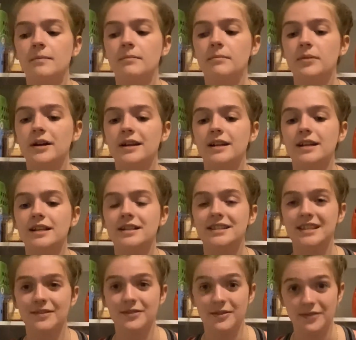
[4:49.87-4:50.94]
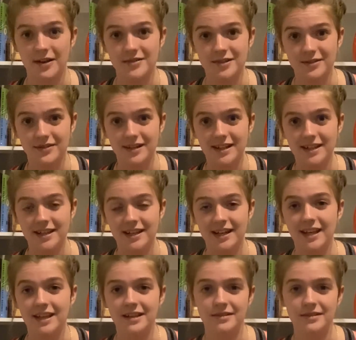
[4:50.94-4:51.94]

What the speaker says: But it is definitely a 5-star read, and